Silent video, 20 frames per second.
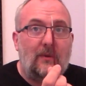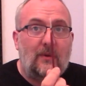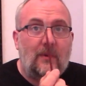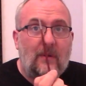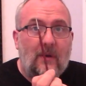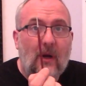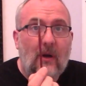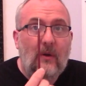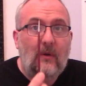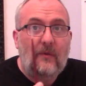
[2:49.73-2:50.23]

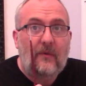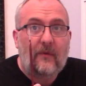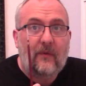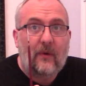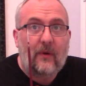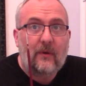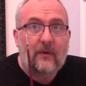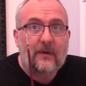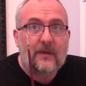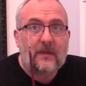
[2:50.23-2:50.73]
go
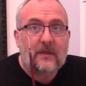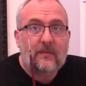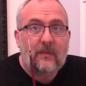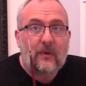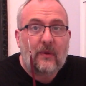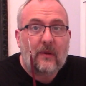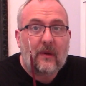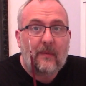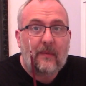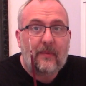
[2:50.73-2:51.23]
for a
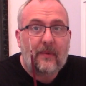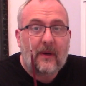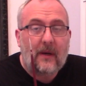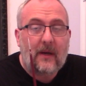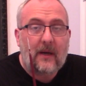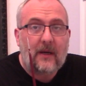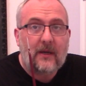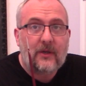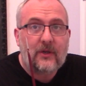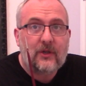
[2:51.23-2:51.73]
smaller
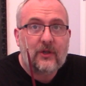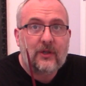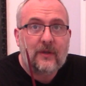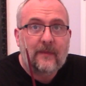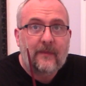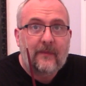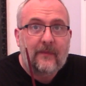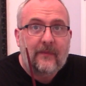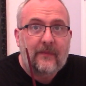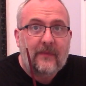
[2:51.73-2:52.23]
brush,
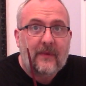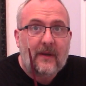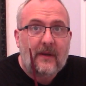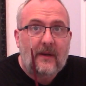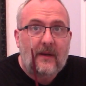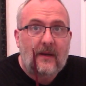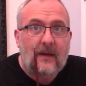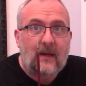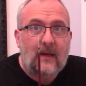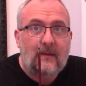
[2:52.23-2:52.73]

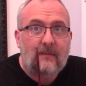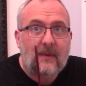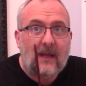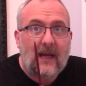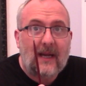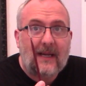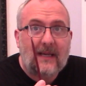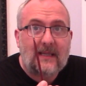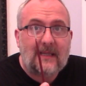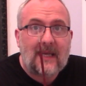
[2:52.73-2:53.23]

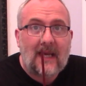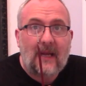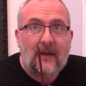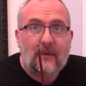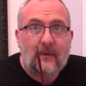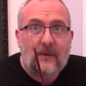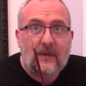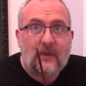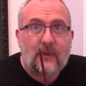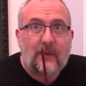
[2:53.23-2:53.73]
like a 10
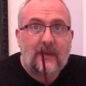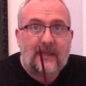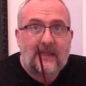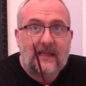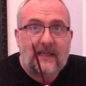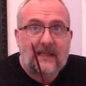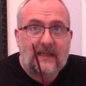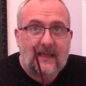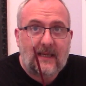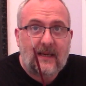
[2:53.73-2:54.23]
or a
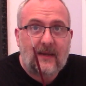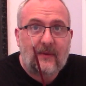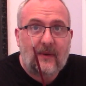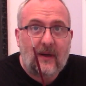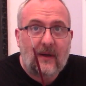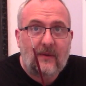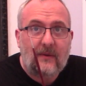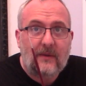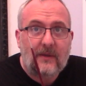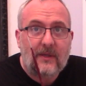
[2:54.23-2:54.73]

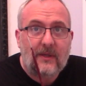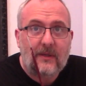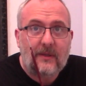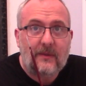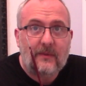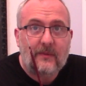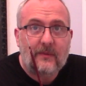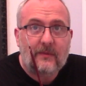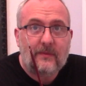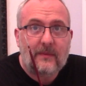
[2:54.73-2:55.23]

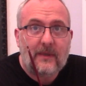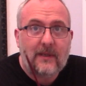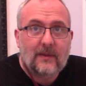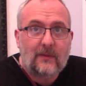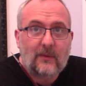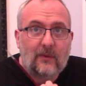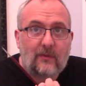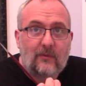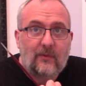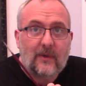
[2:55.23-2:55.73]
20-0. It
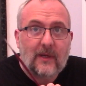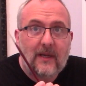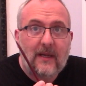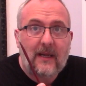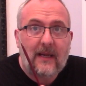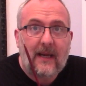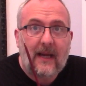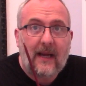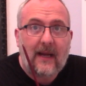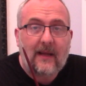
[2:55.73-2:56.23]
will
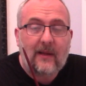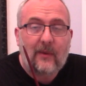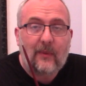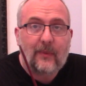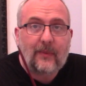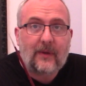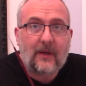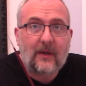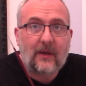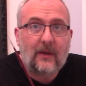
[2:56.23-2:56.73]
really
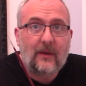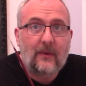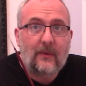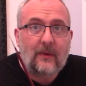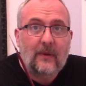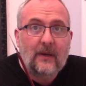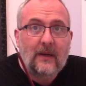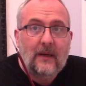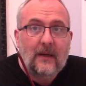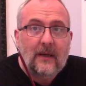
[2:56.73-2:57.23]
help
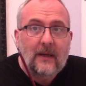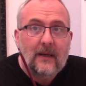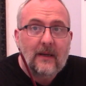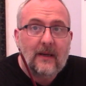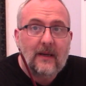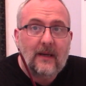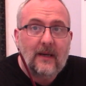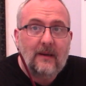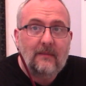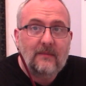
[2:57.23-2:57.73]
you
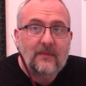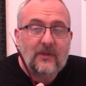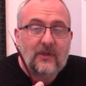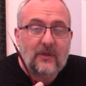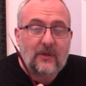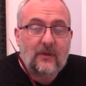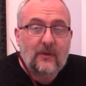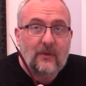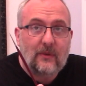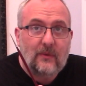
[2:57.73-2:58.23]

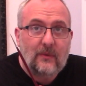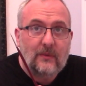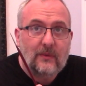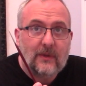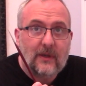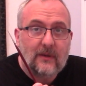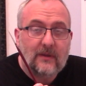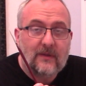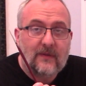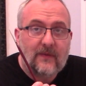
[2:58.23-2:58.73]
do
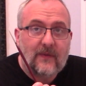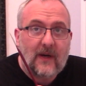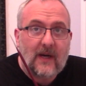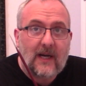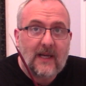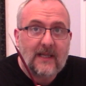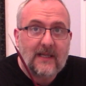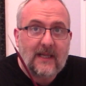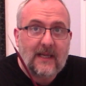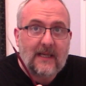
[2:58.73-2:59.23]
those
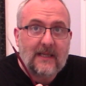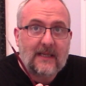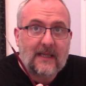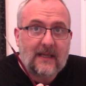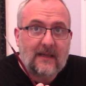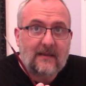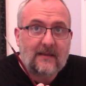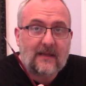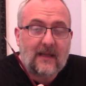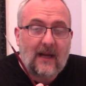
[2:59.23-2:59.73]
fine
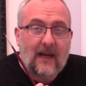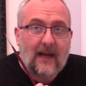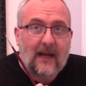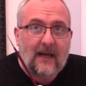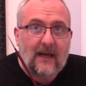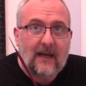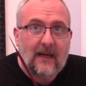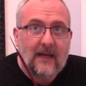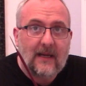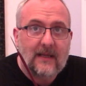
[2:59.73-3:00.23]
details like
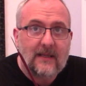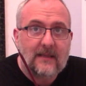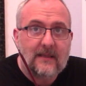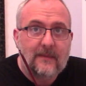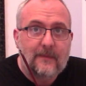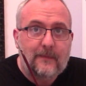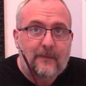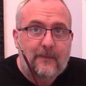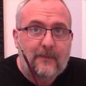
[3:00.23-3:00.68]
eyes.